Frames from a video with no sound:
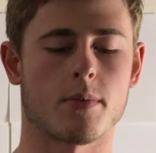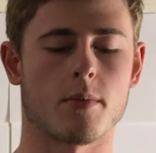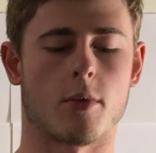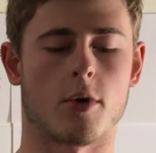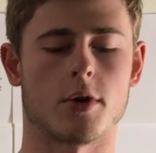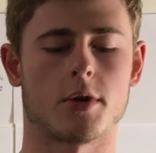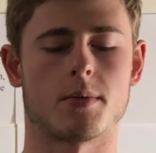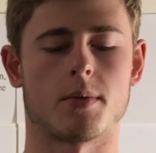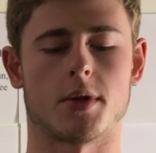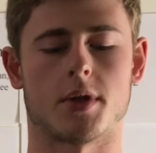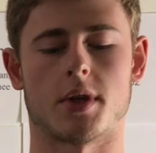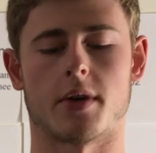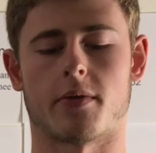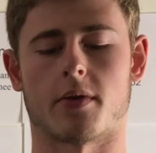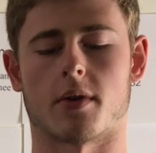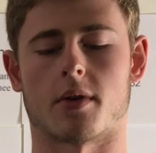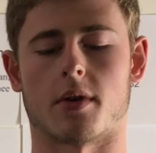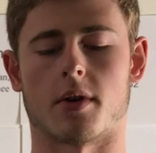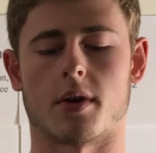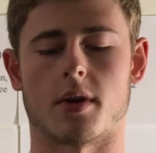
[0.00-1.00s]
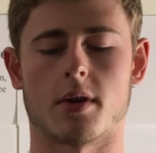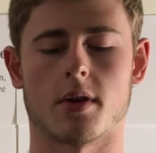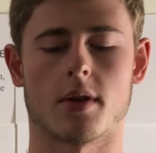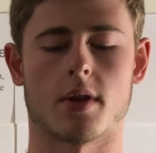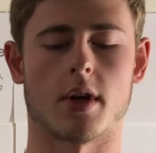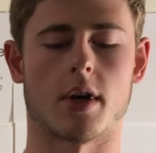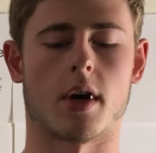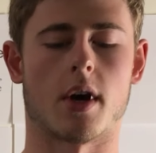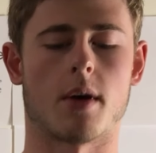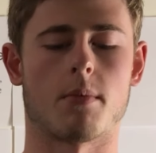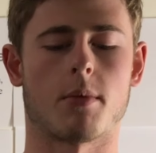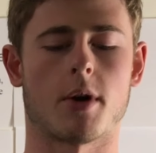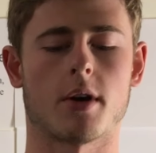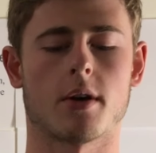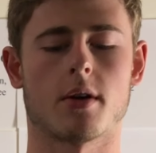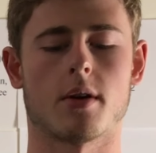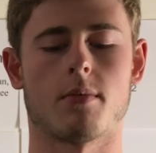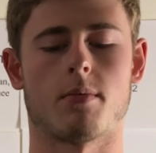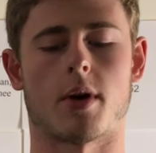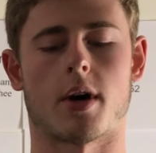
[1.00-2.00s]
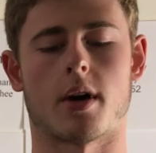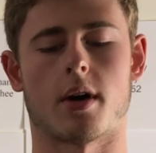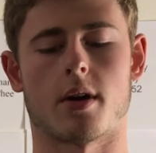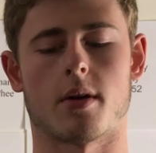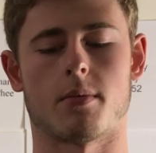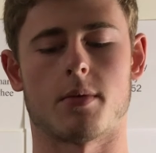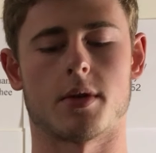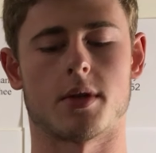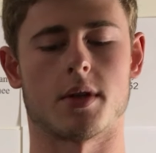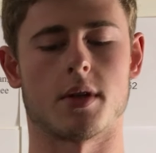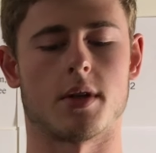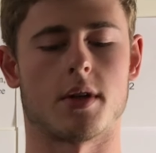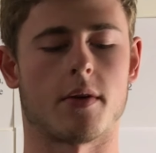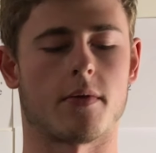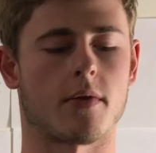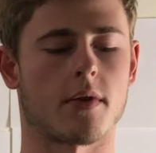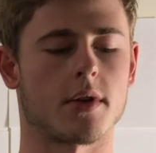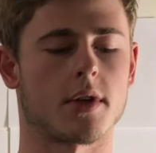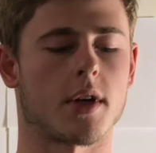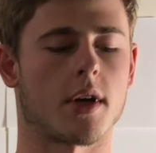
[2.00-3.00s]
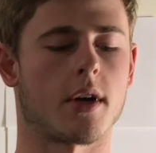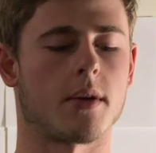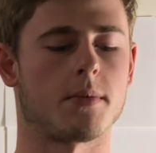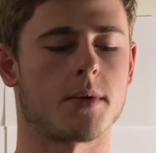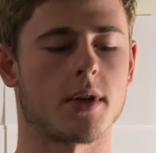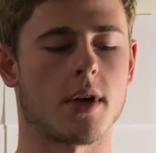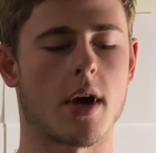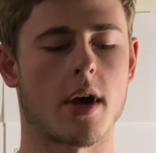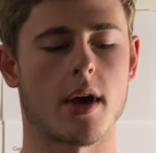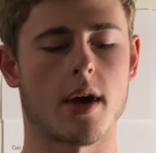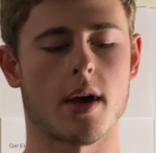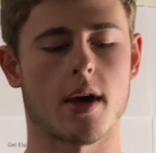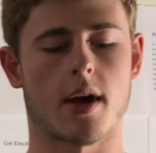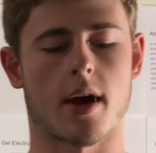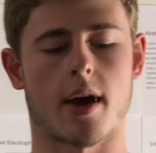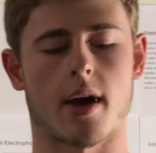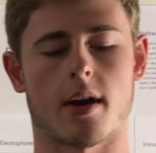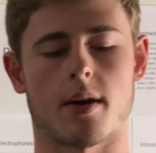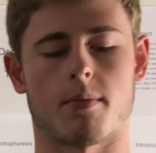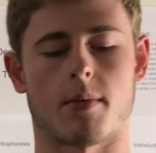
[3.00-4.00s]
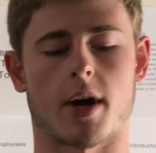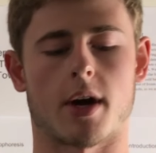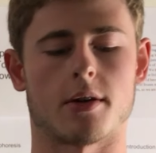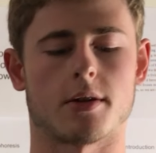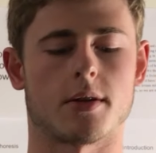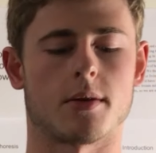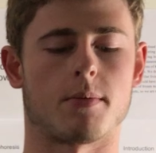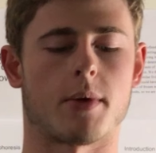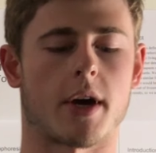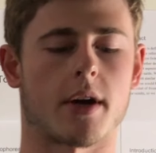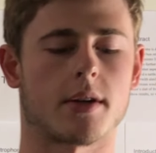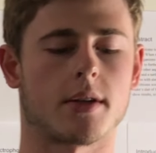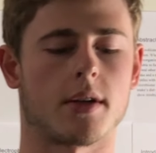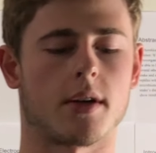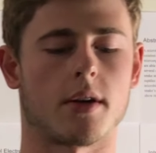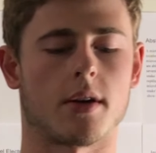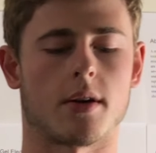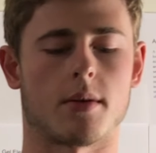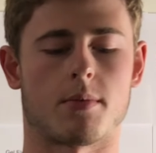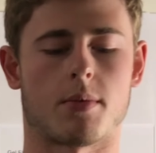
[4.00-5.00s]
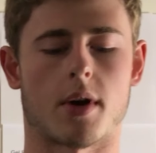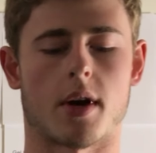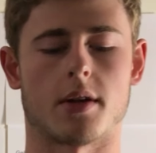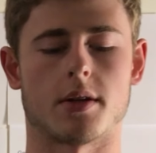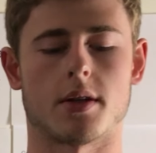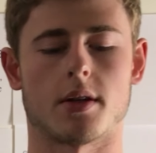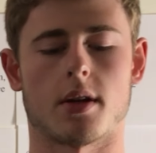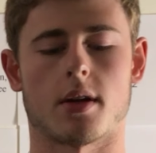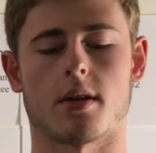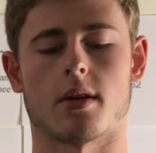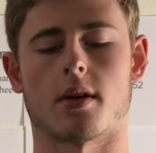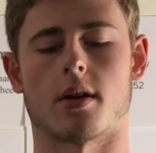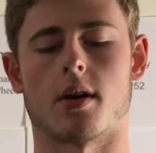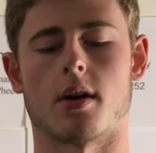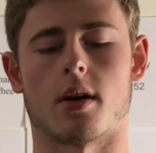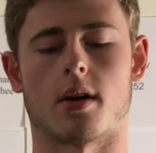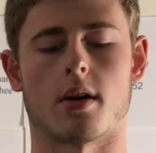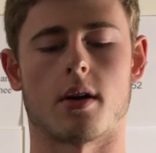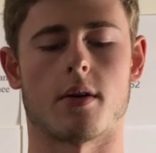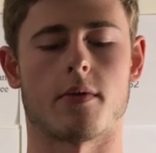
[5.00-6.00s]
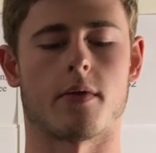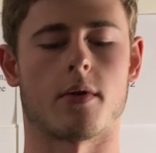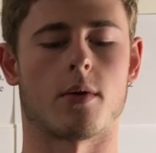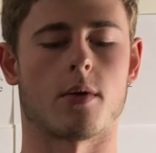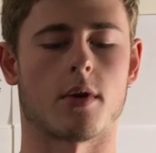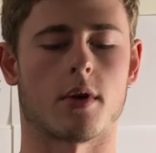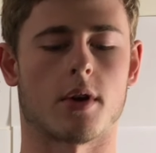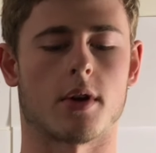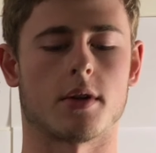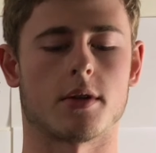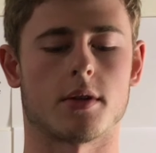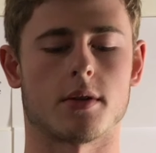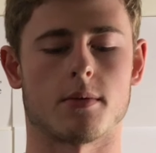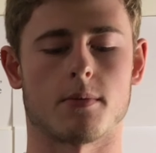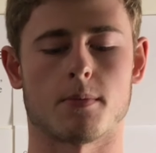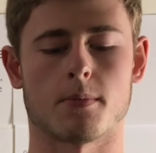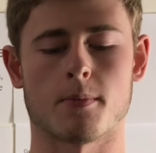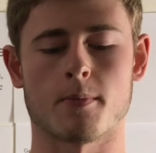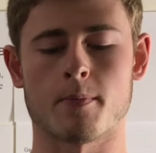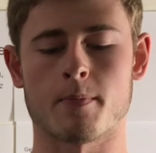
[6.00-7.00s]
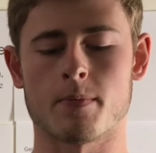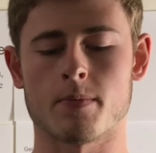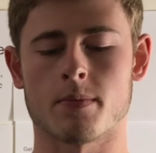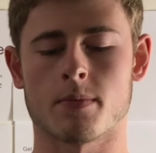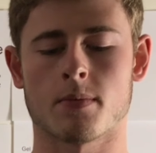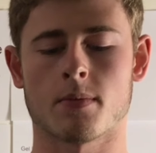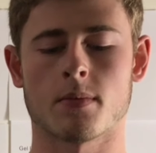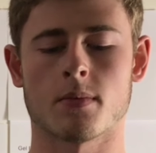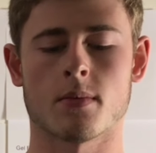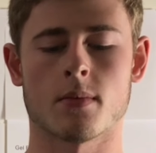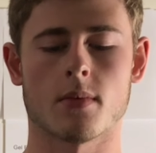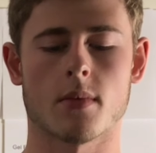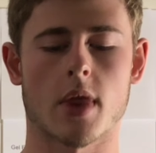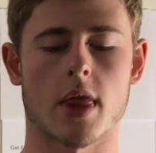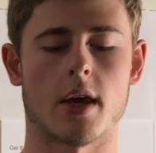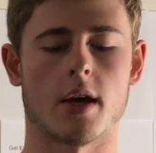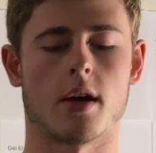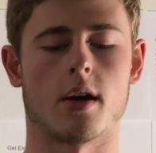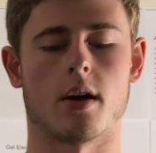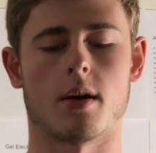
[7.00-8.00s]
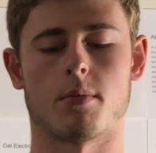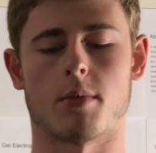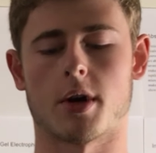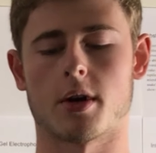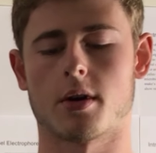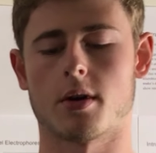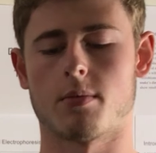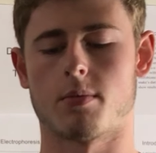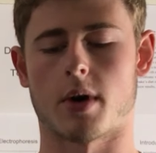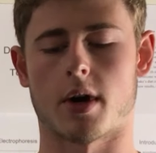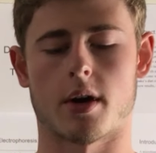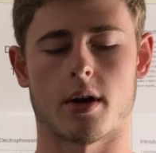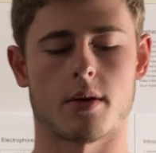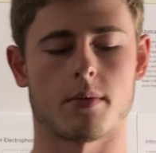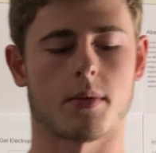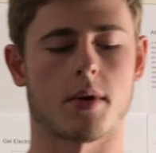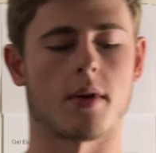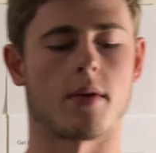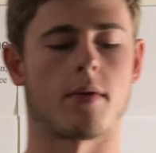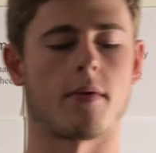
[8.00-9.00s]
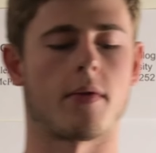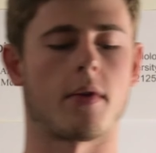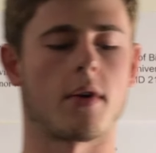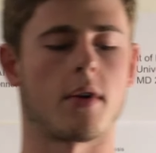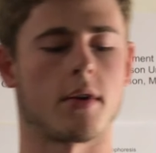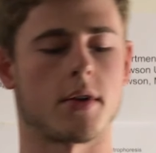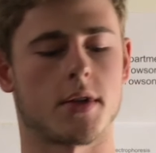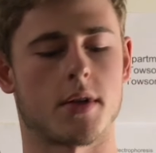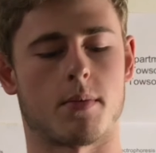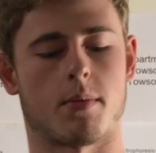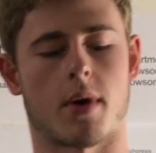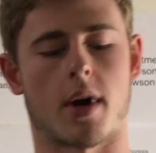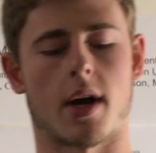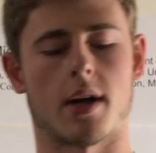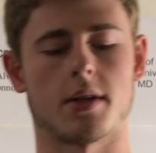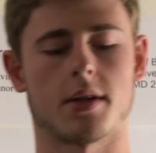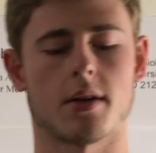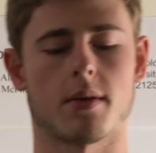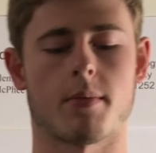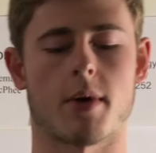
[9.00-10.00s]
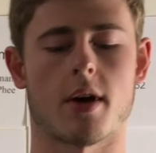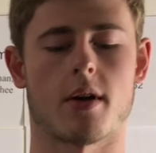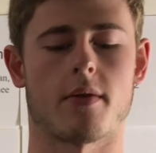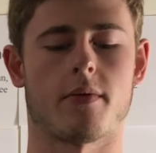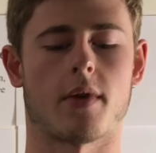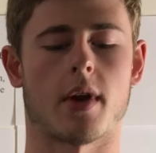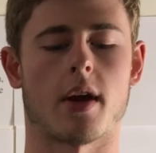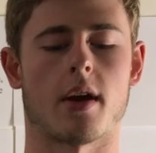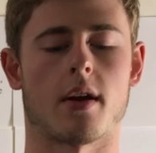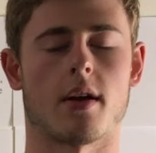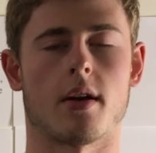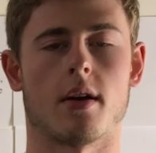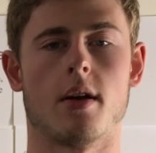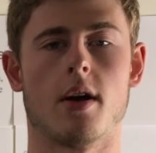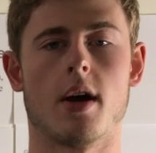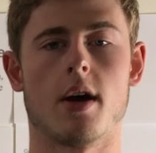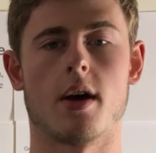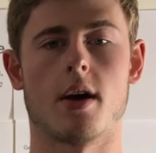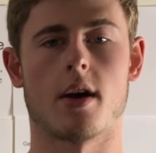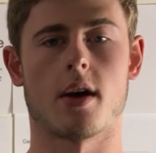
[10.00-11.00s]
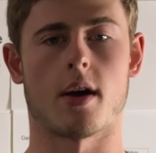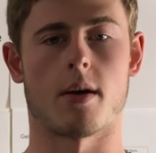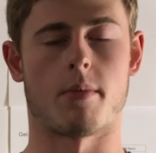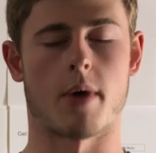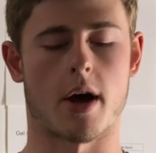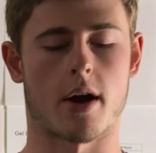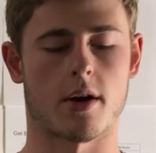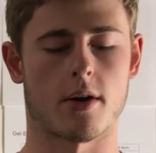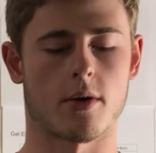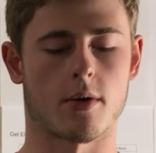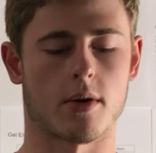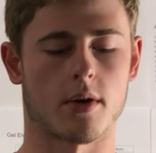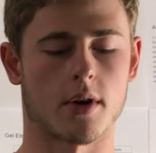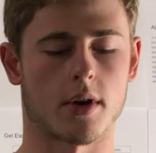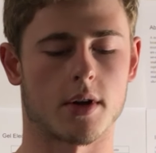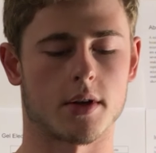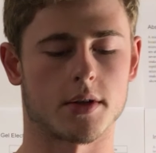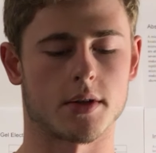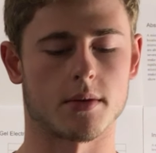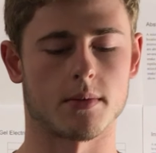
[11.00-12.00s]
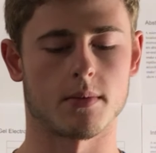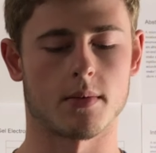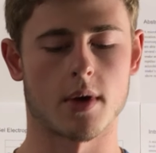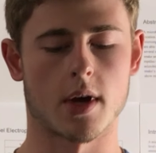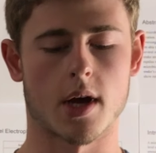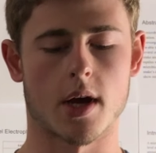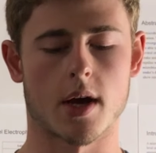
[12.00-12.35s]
More specifically, the gut microbiome is the different types and amounts of bacteria present in the gut of an organism. The gut microbiome can reveal a surprising amount of data about an organism,